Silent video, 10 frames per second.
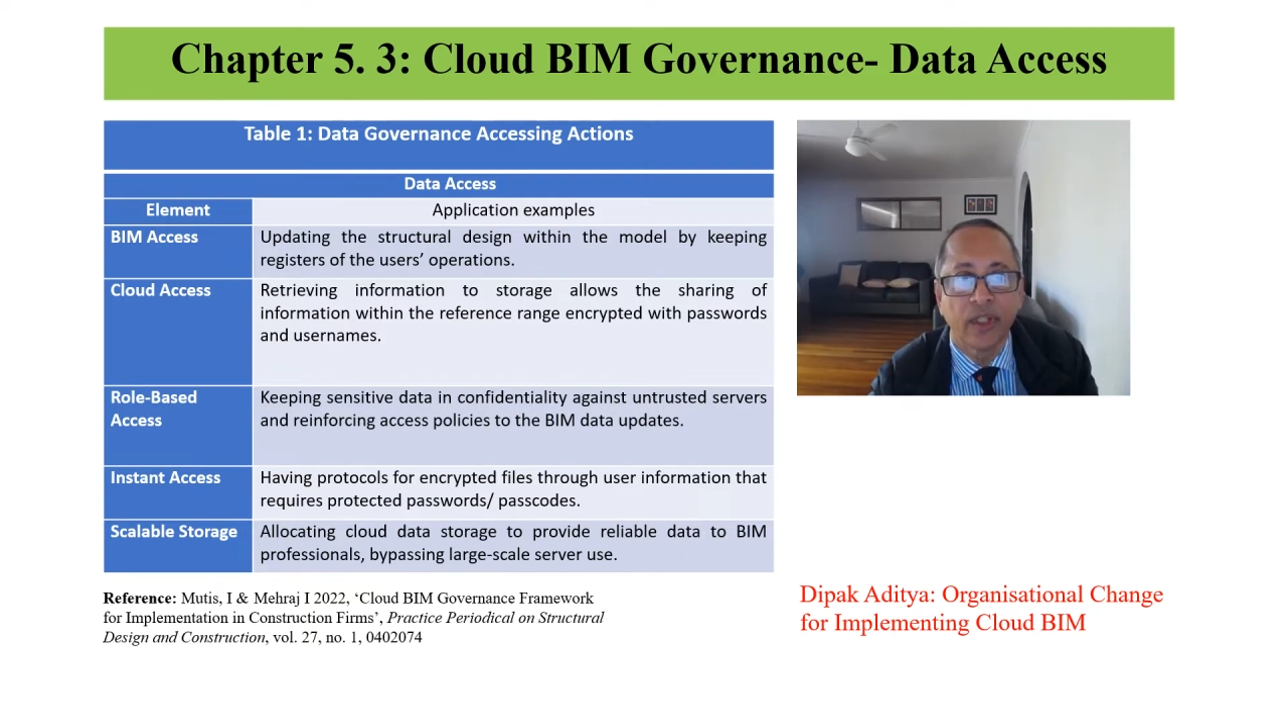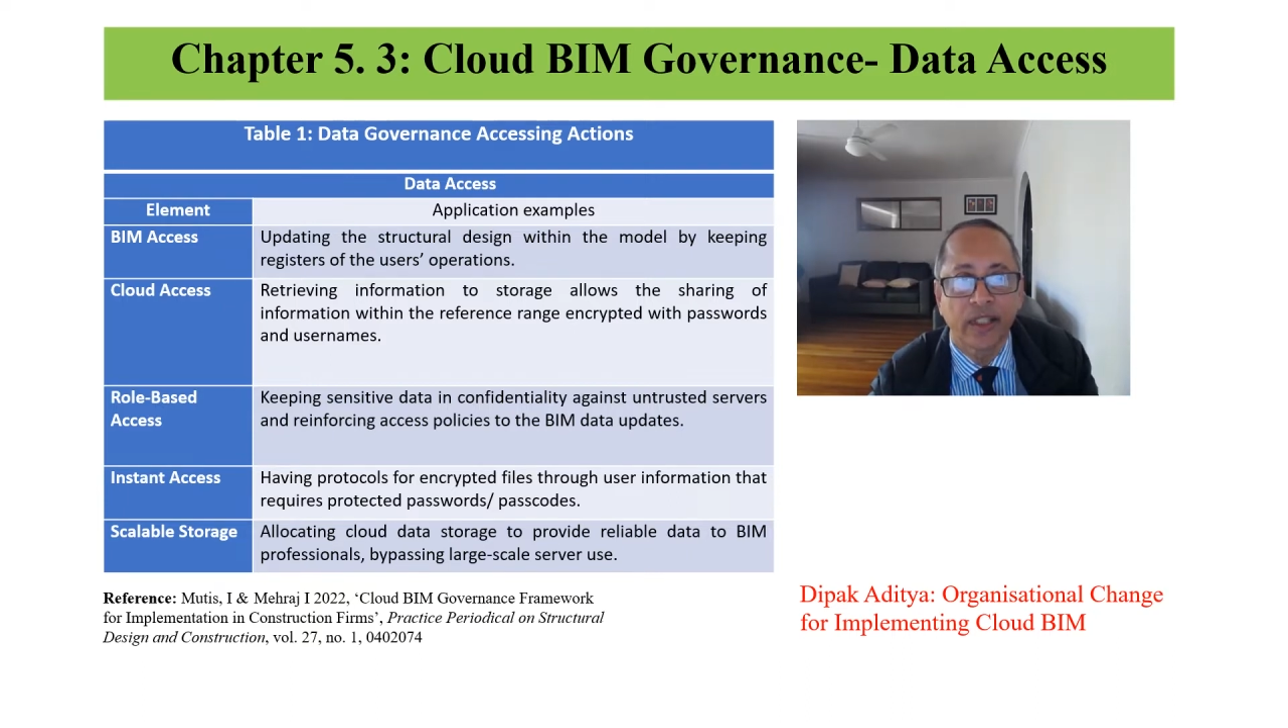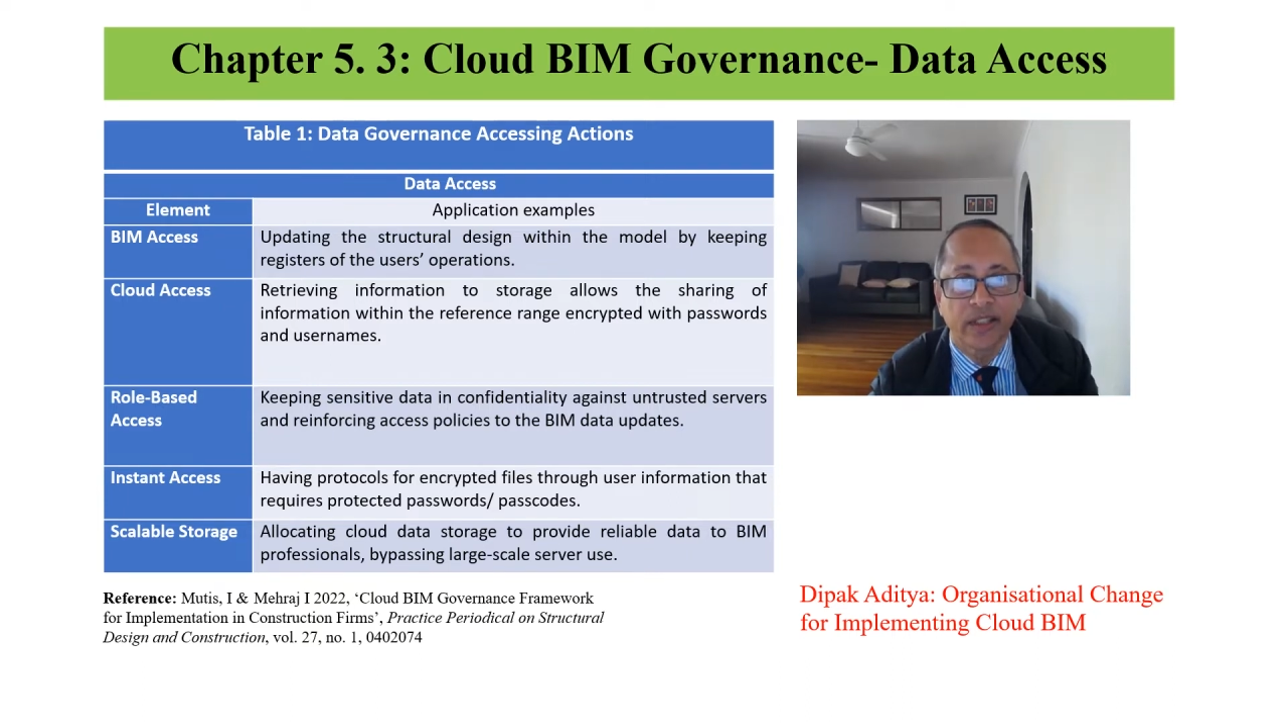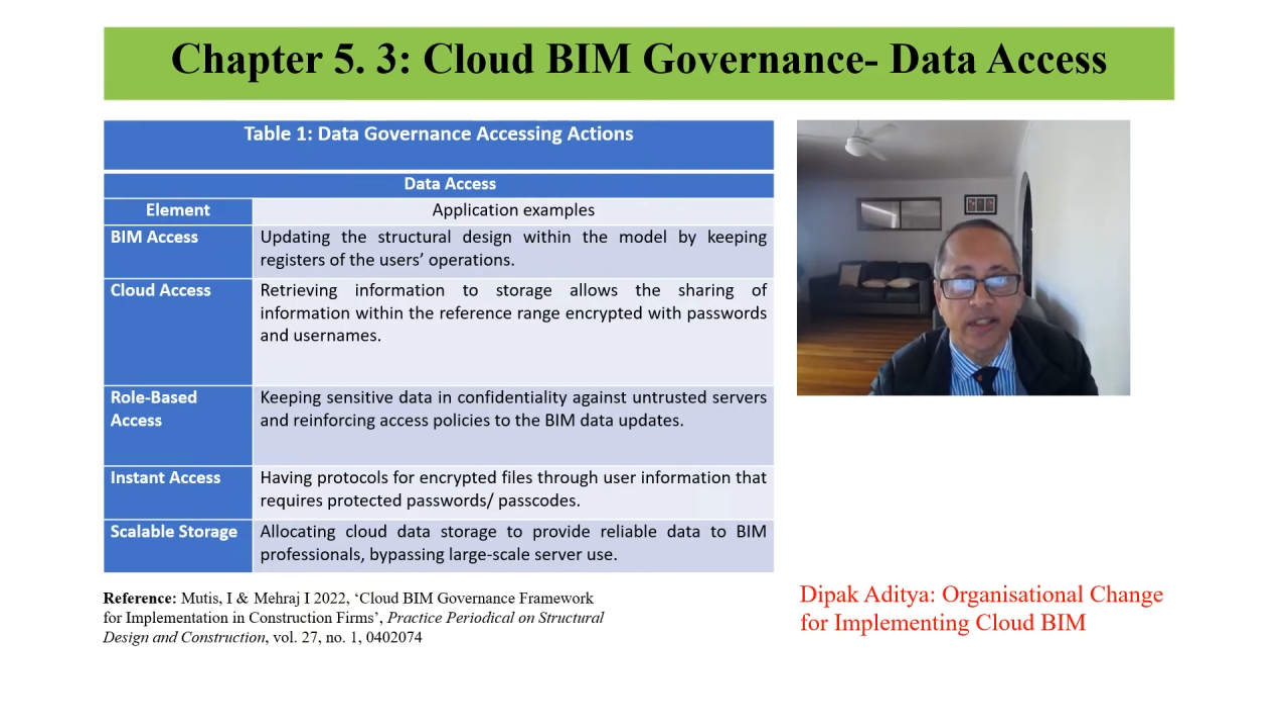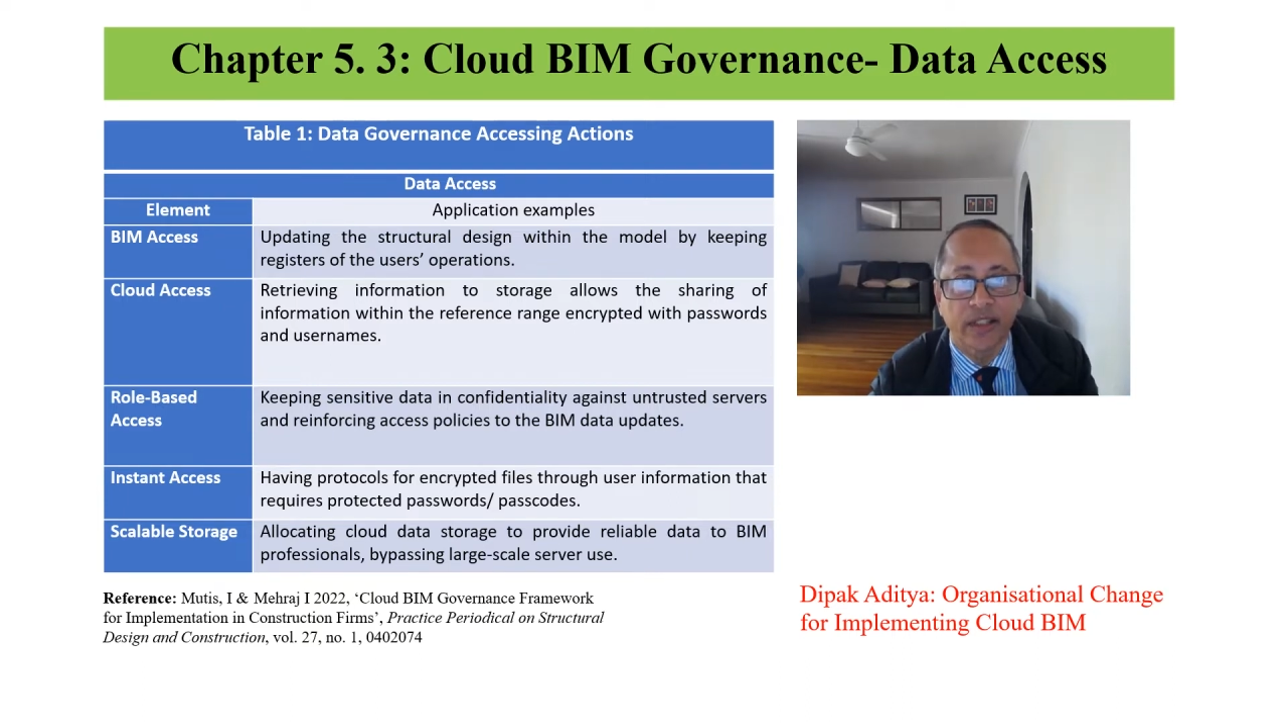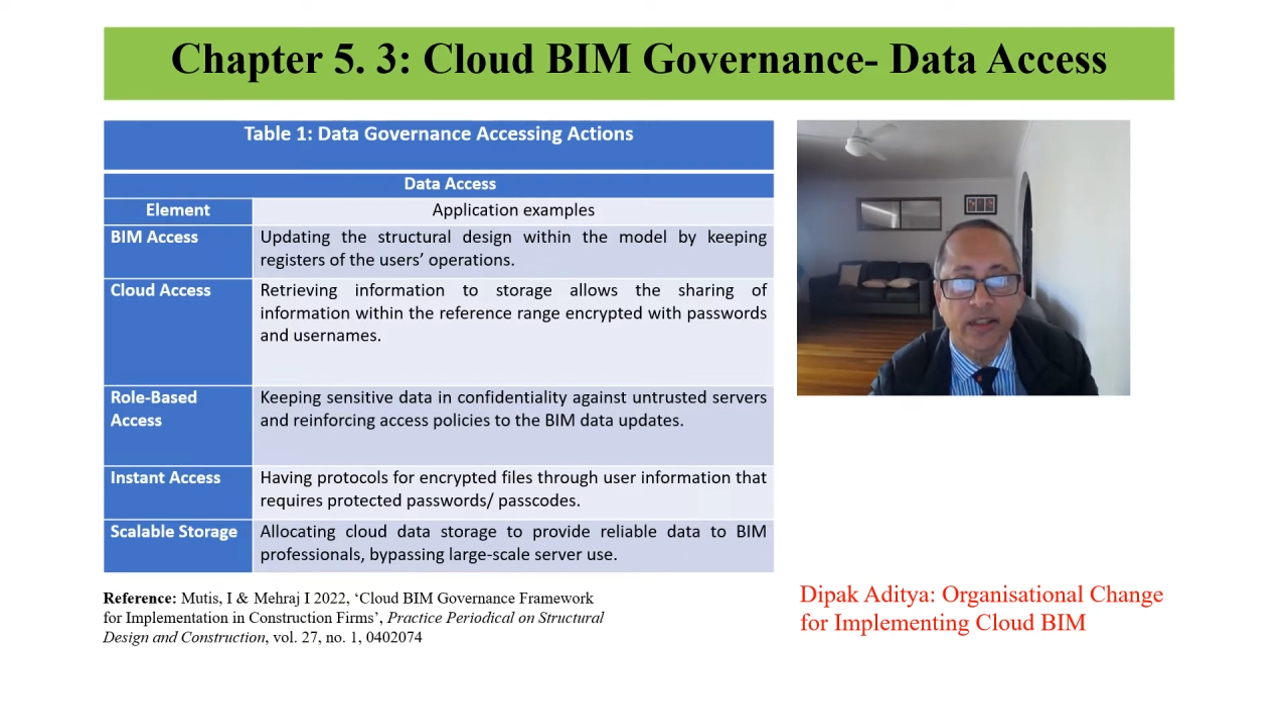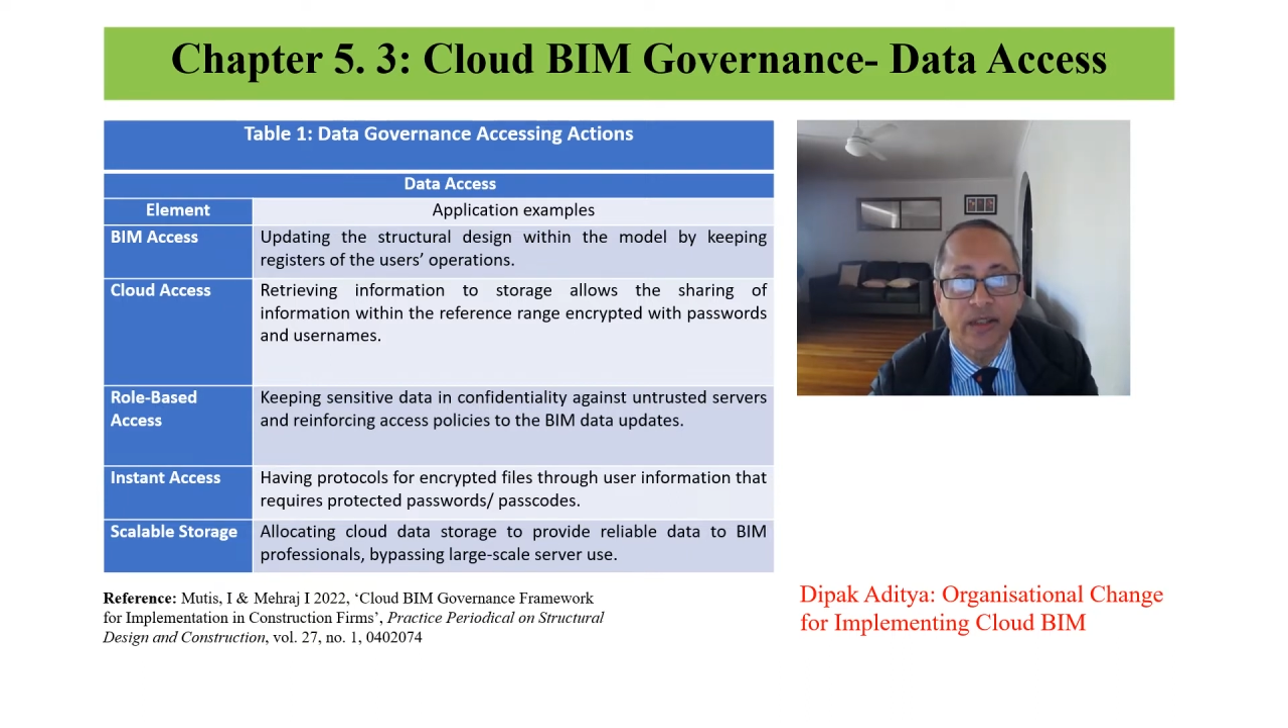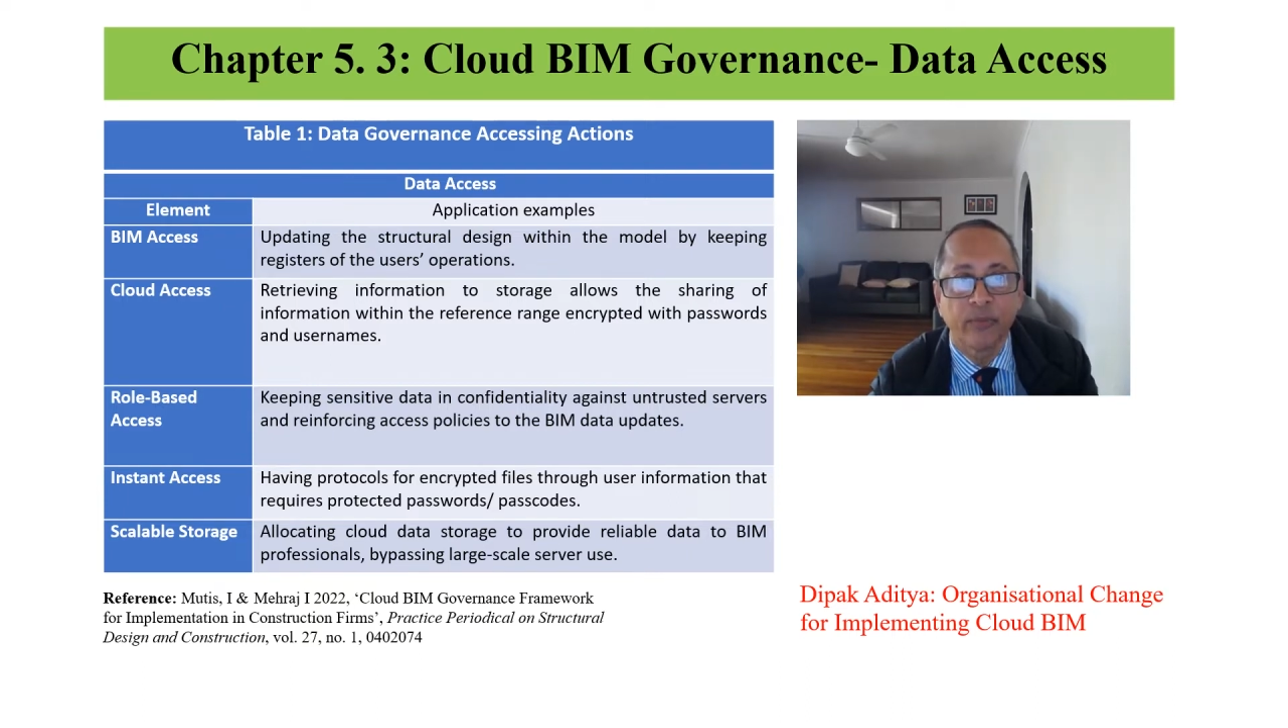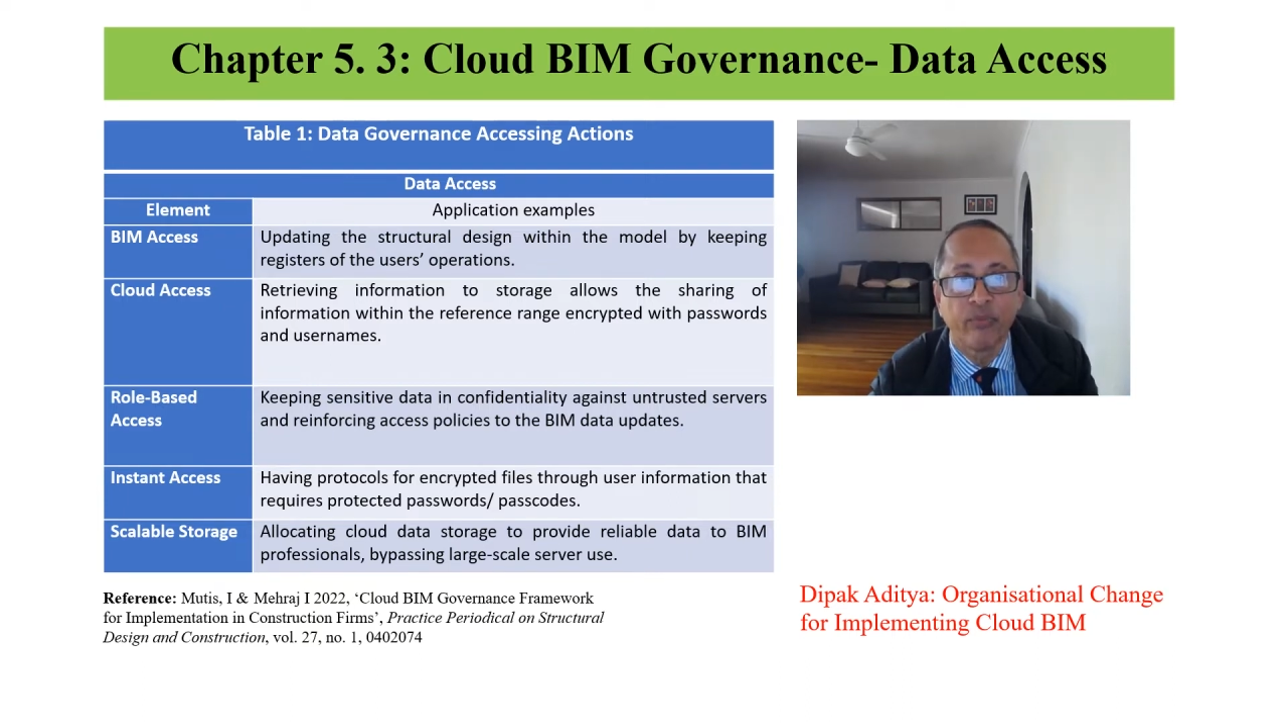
access.